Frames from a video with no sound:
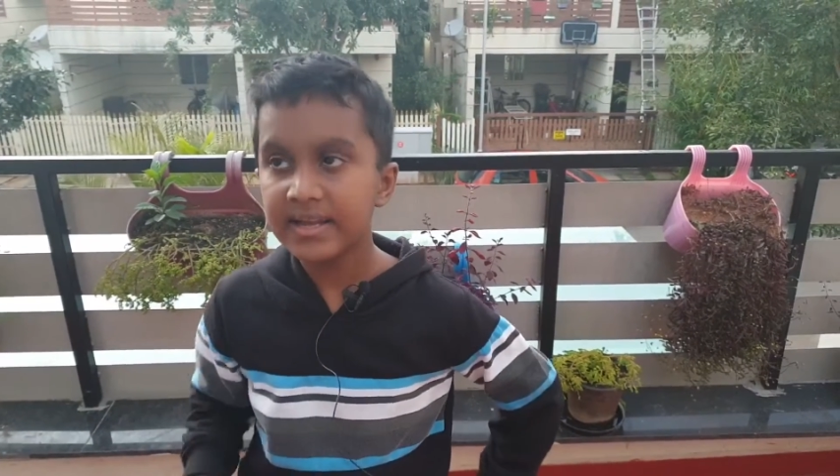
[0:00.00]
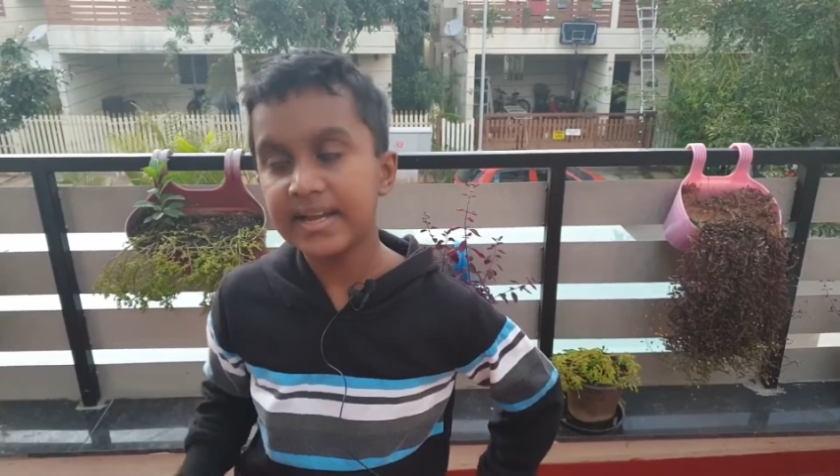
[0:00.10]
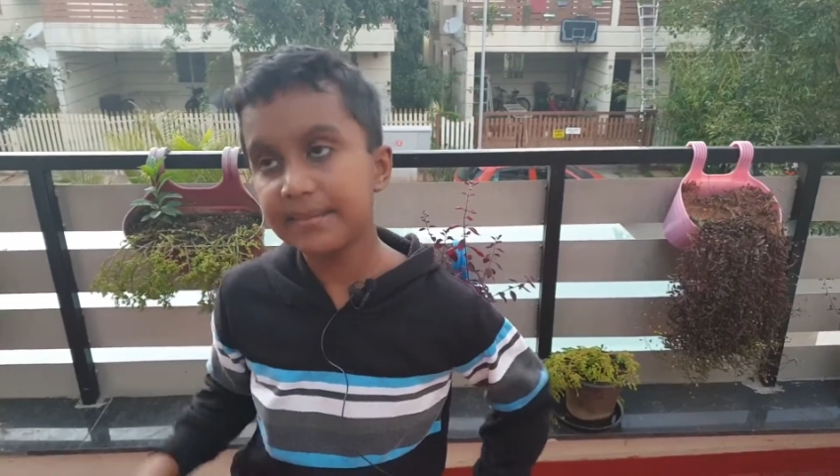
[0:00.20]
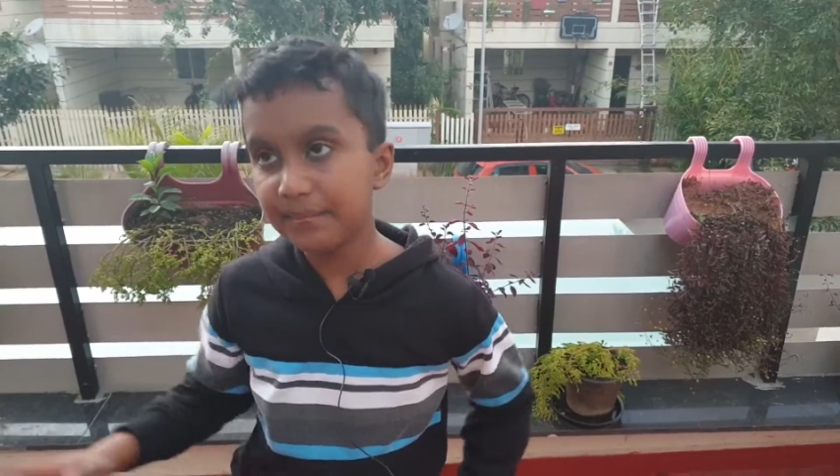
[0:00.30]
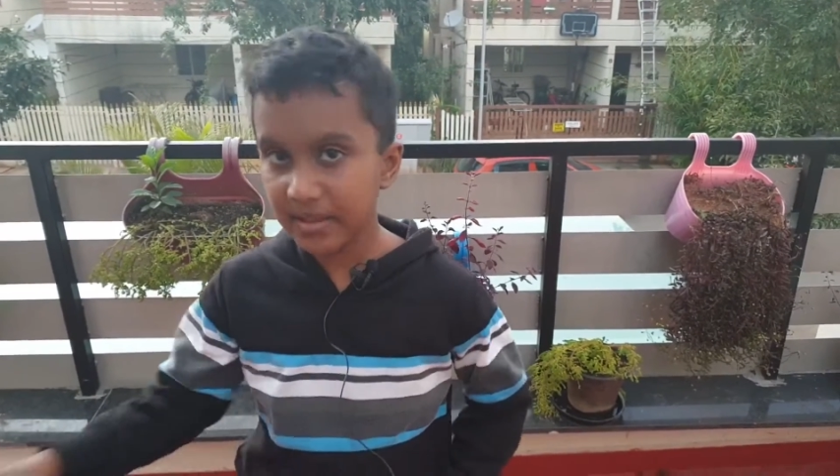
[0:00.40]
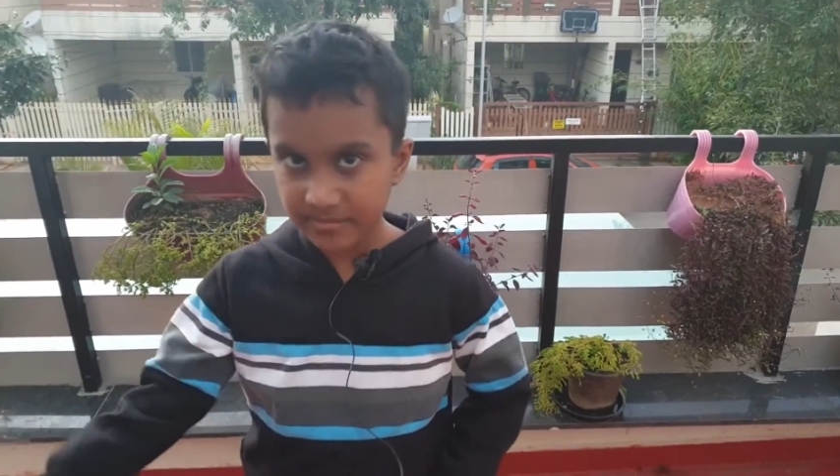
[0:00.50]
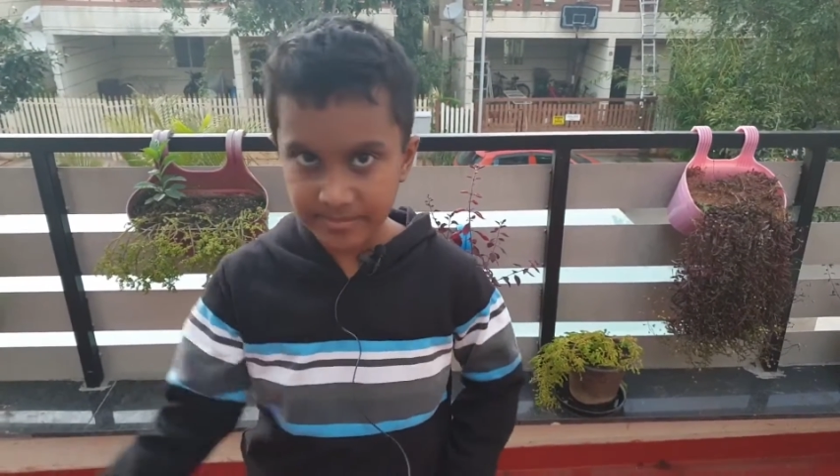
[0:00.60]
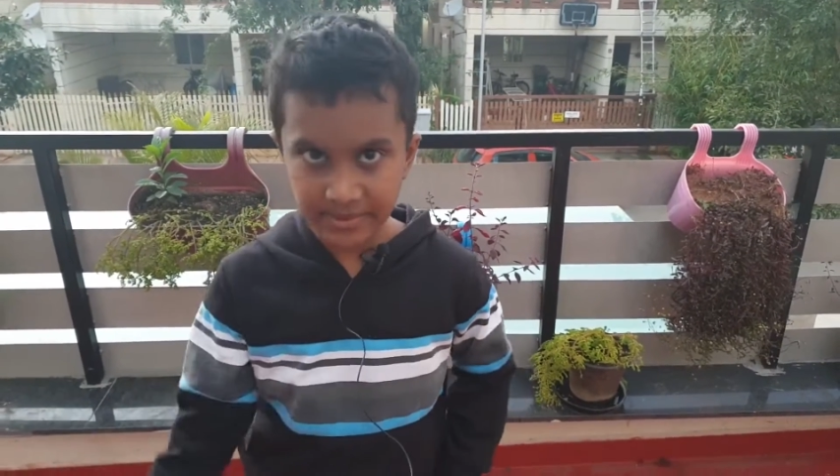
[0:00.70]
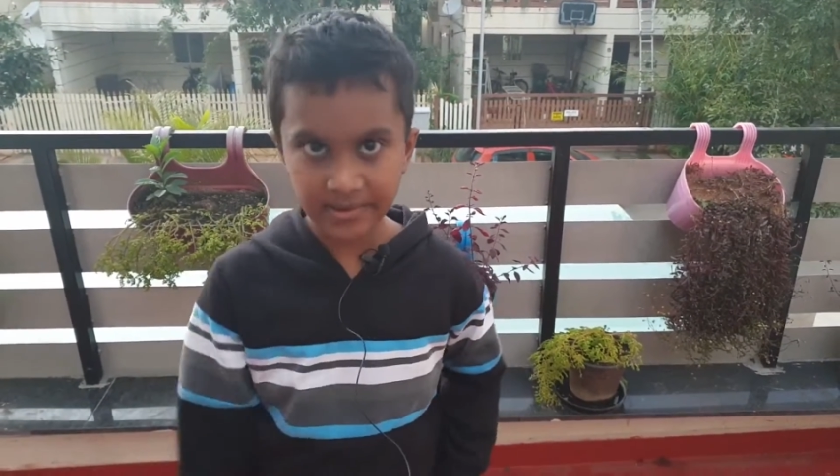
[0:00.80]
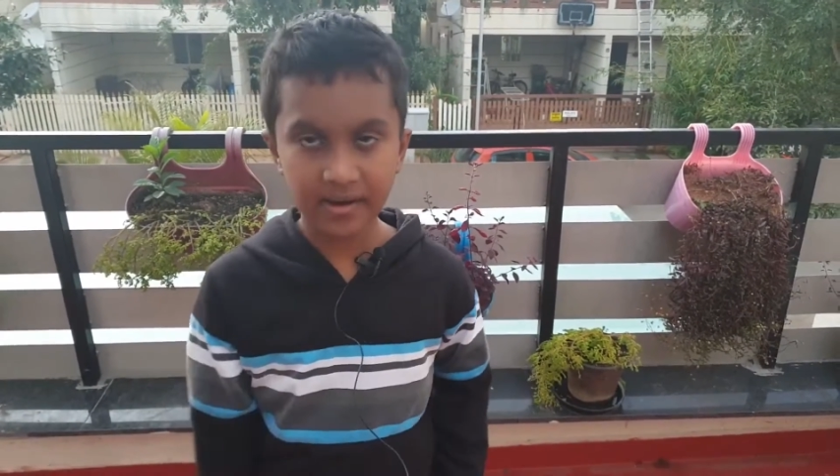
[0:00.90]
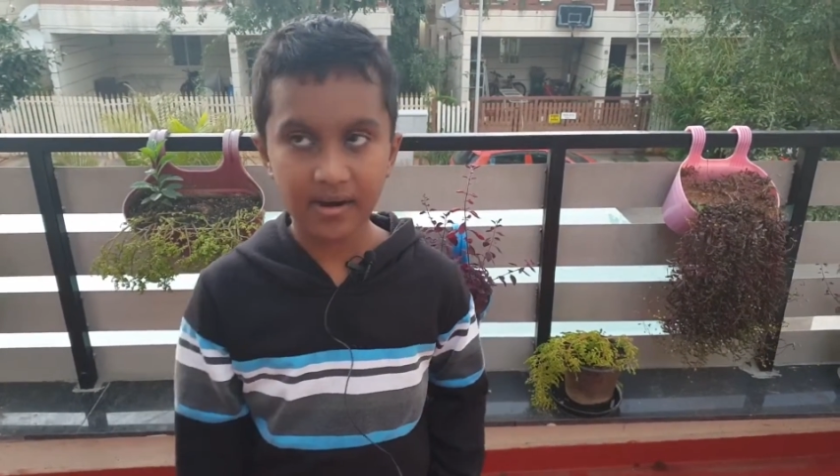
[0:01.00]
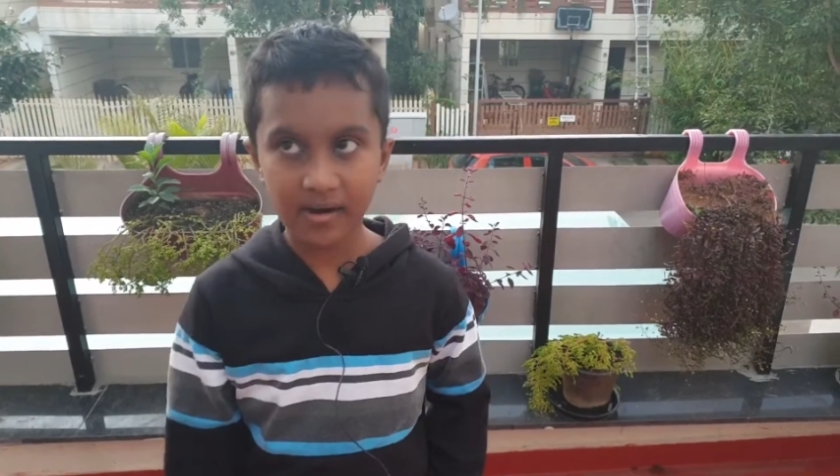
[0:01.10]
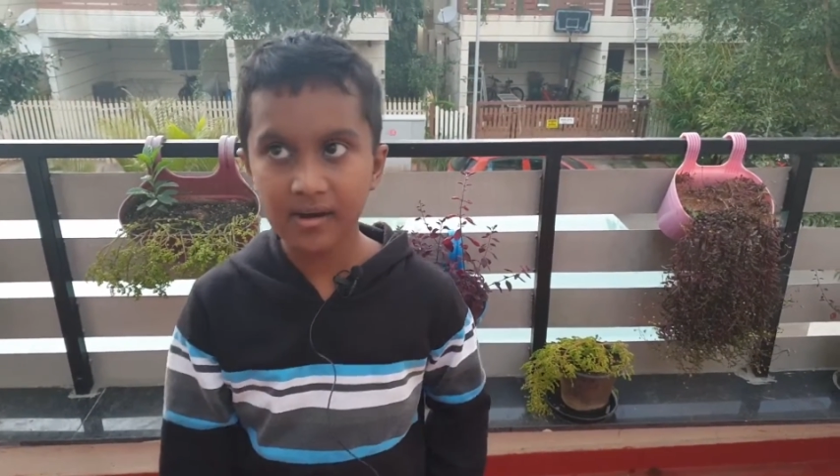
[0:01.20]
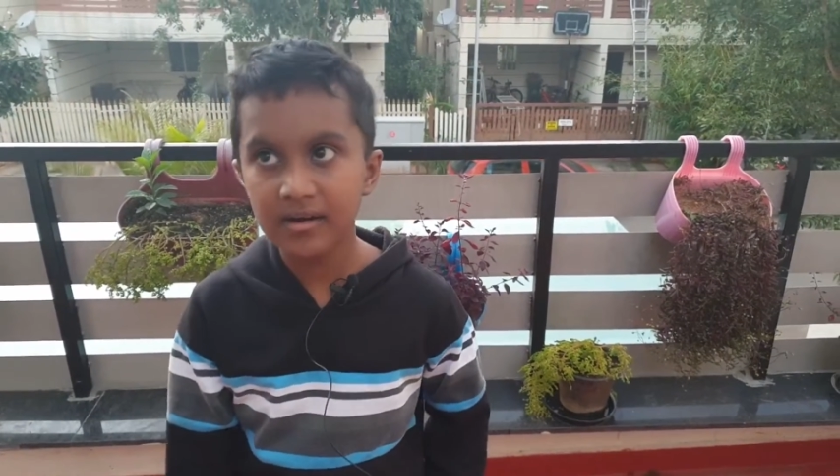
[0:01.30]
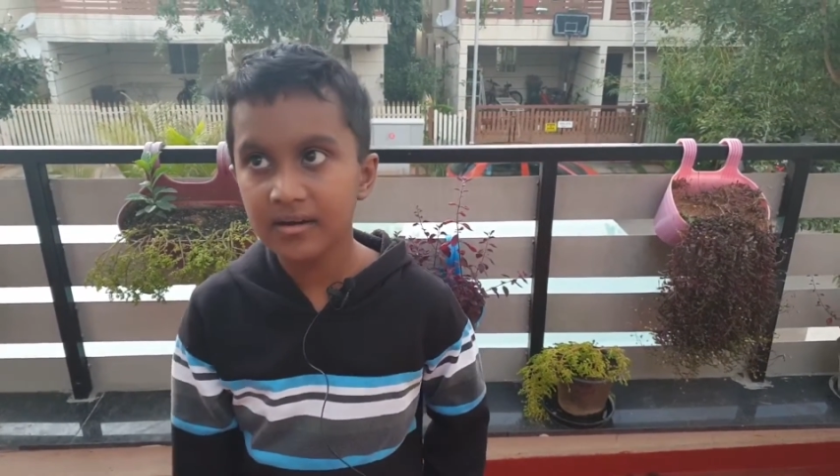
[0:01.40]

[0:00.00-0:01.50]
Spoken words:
It must be a car.